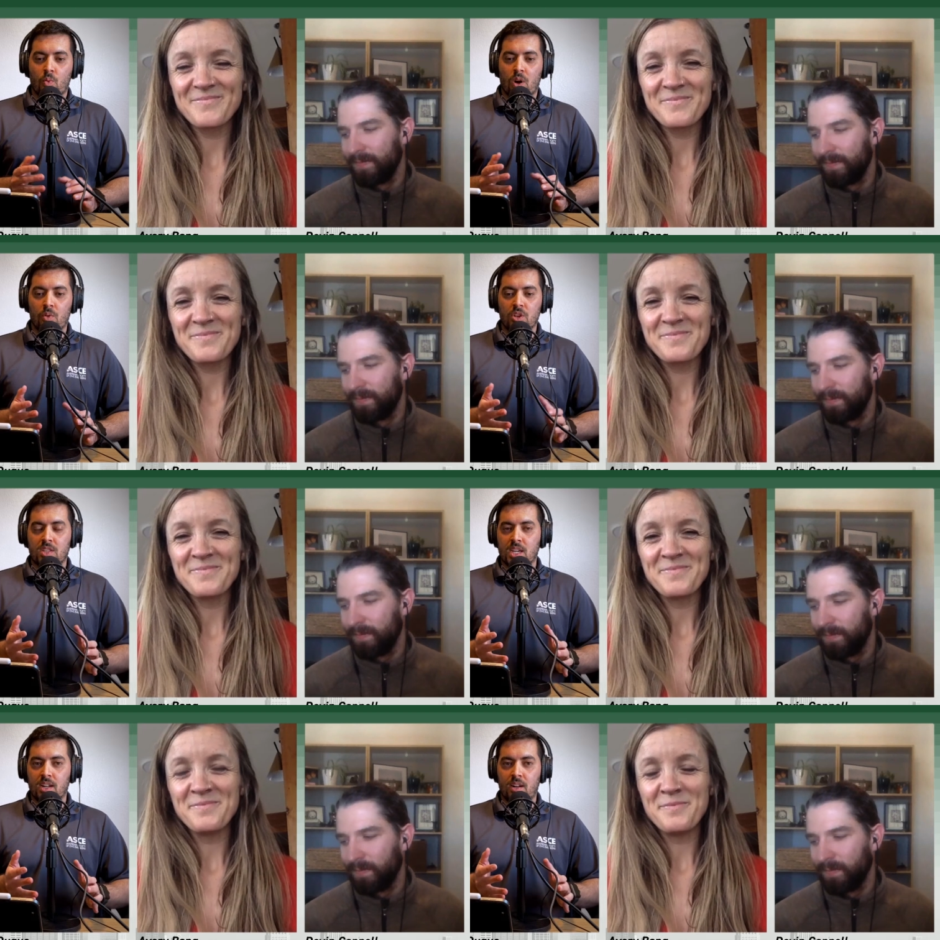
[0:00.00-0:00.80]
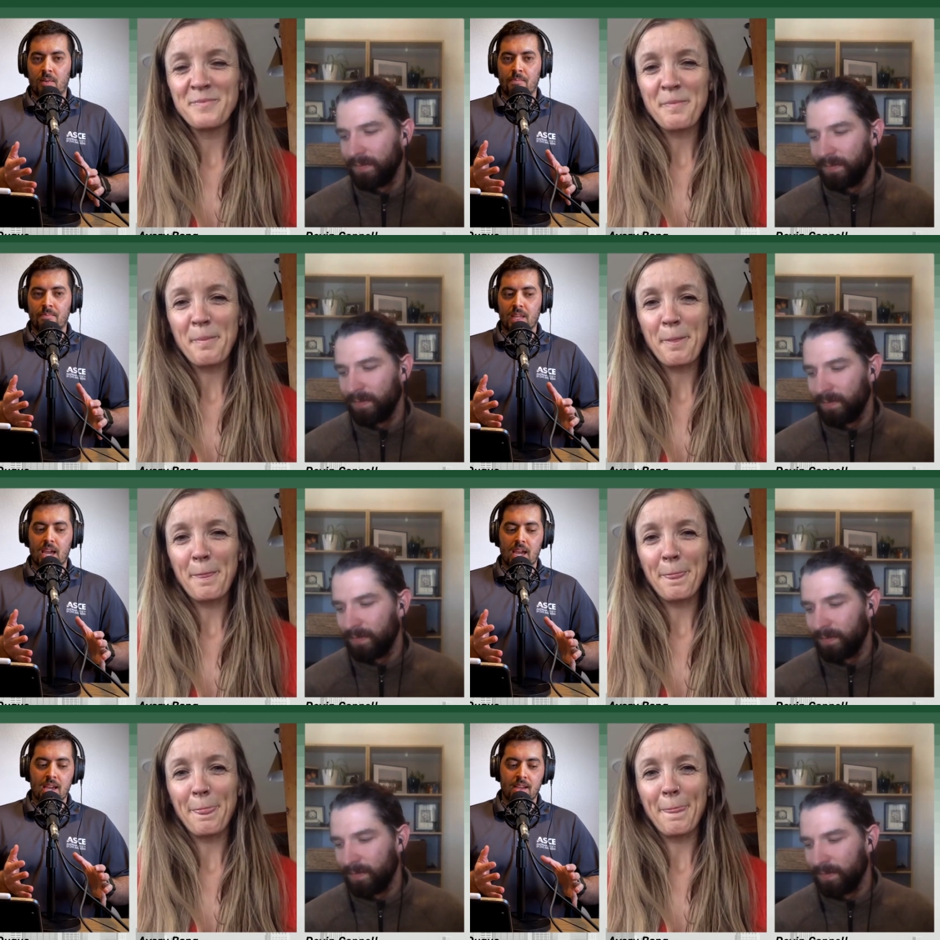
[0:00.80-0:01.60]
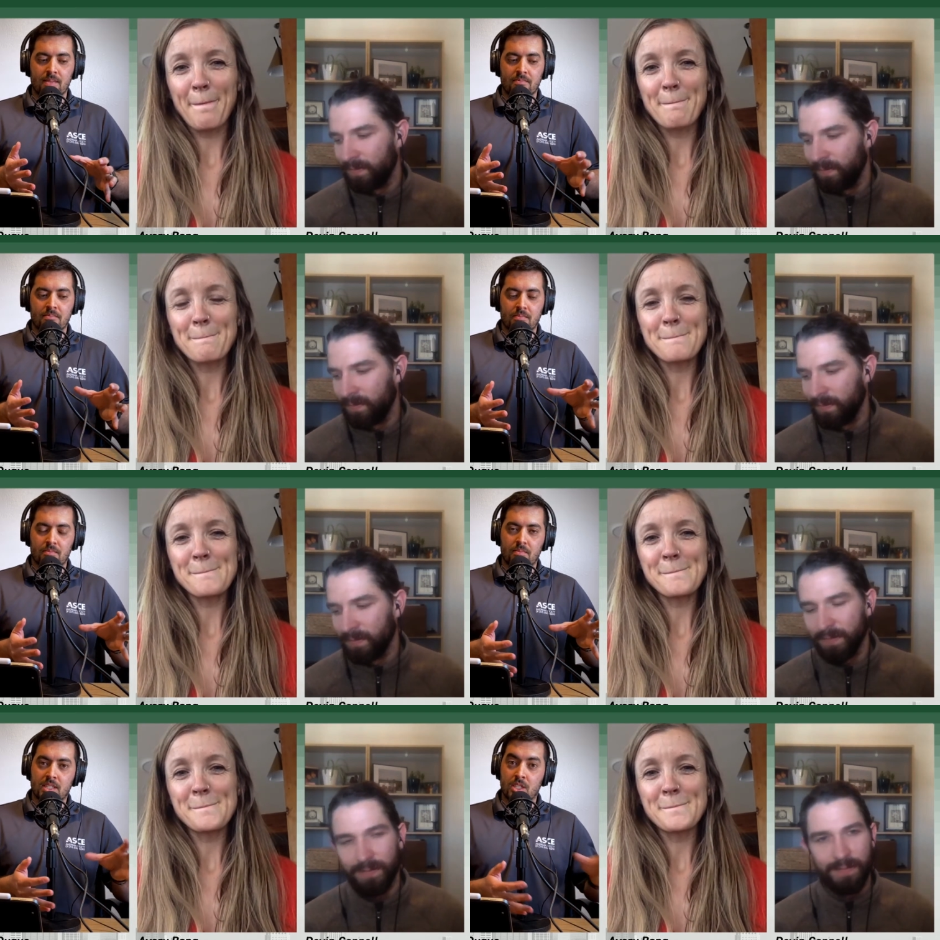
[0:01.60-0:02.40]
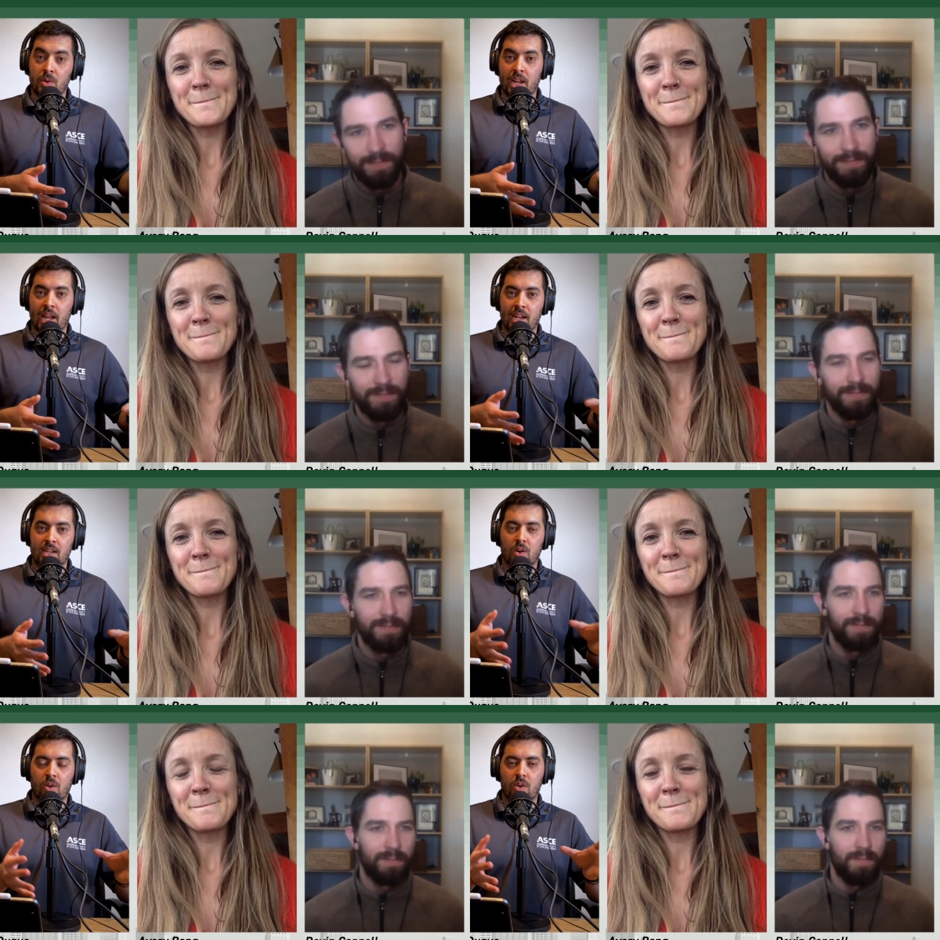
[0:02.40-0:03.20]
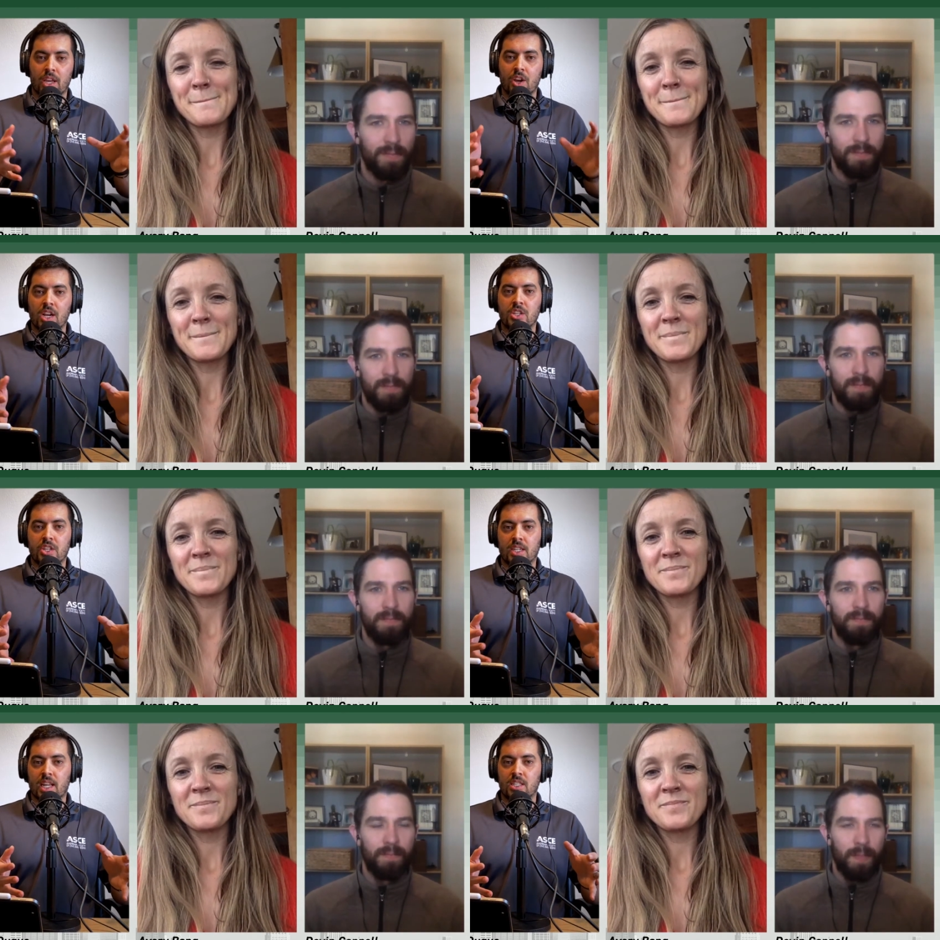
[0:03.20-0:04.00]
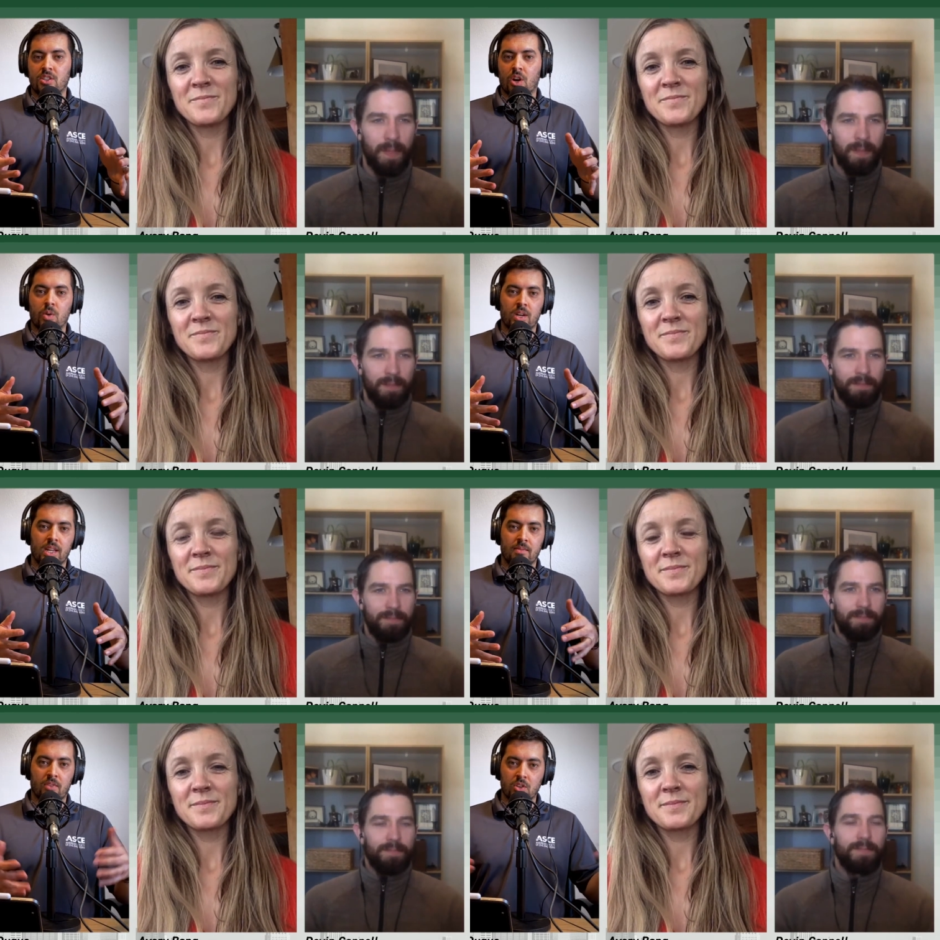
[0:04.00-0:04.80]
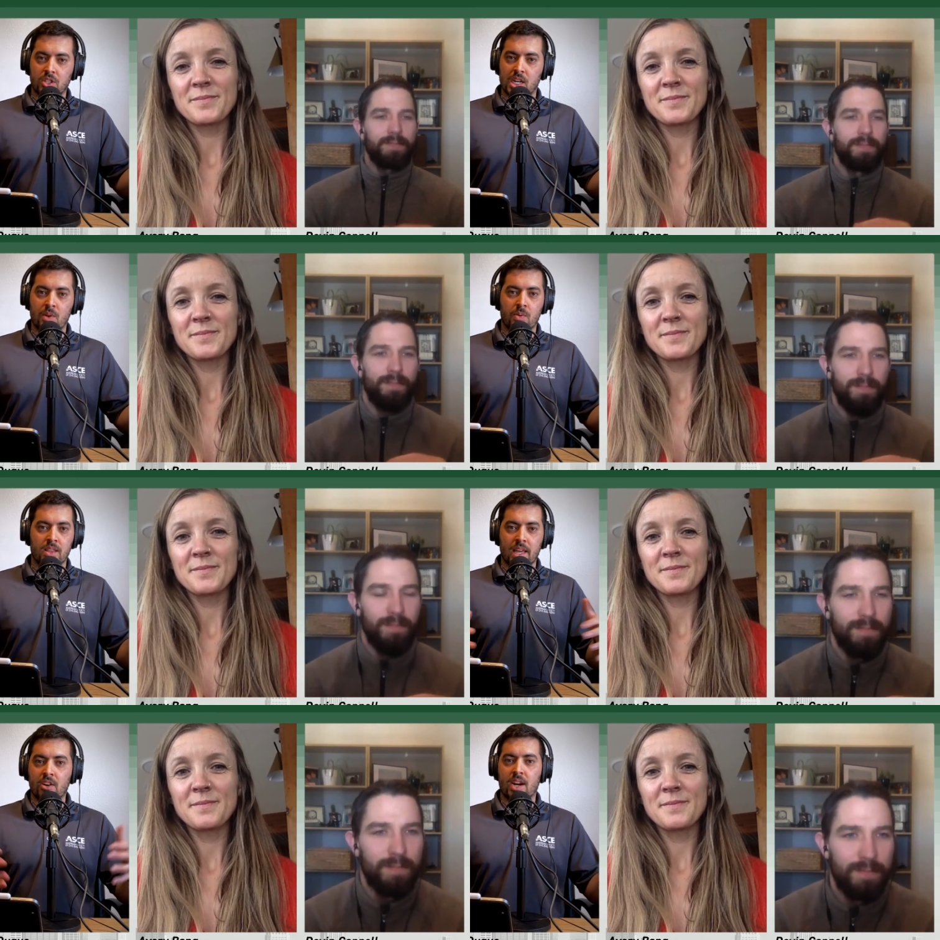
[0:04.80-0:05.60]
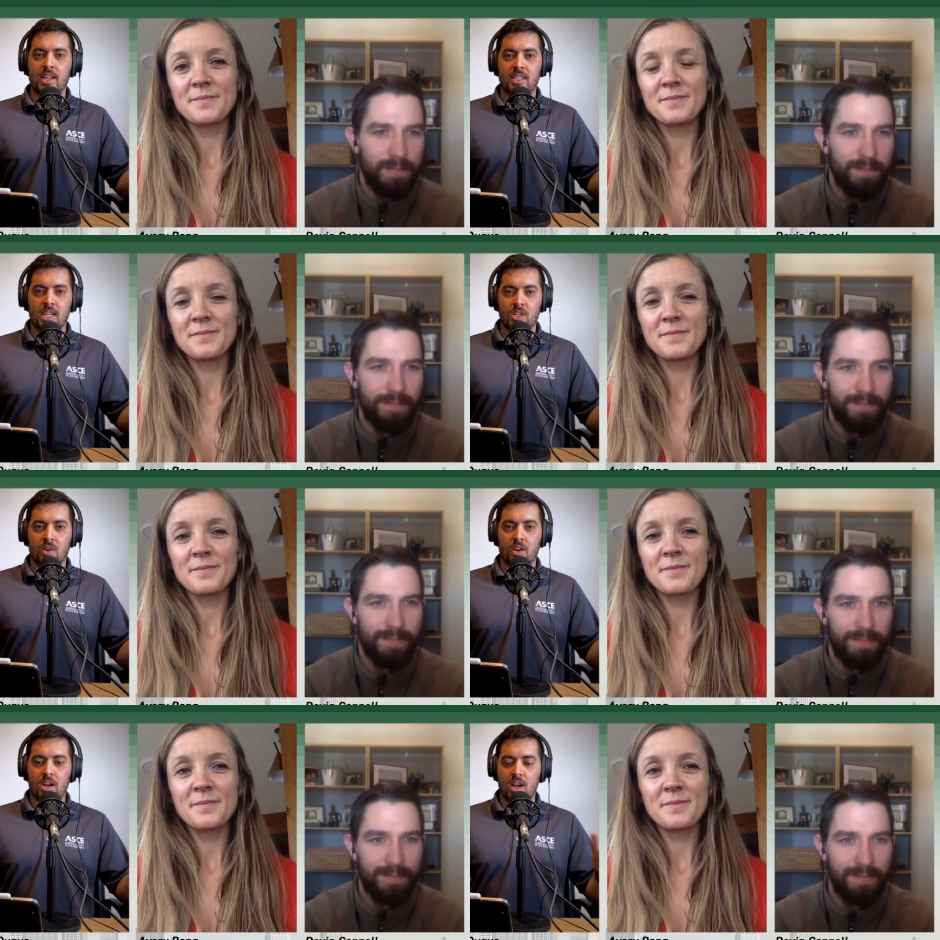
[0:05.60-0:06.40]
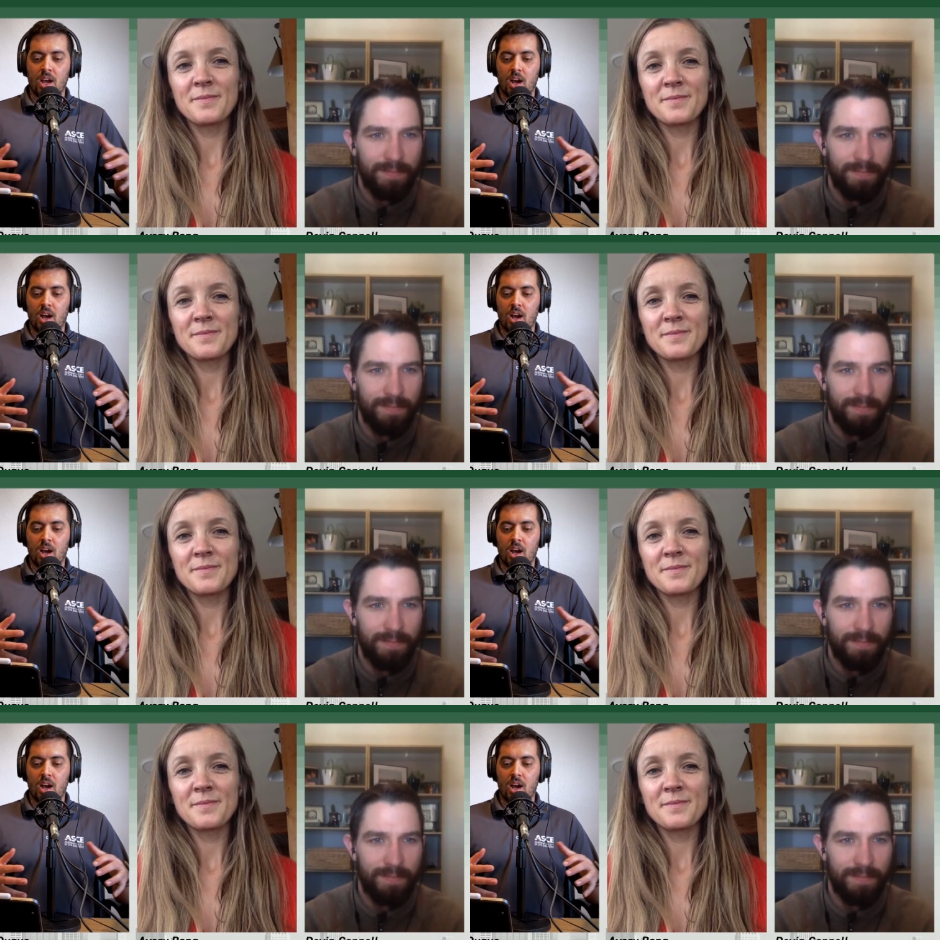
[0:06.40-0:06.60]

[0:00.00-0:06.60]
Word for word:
Speaker 1: what would you tell a student or a young engineer that is not currently volunteering with any organization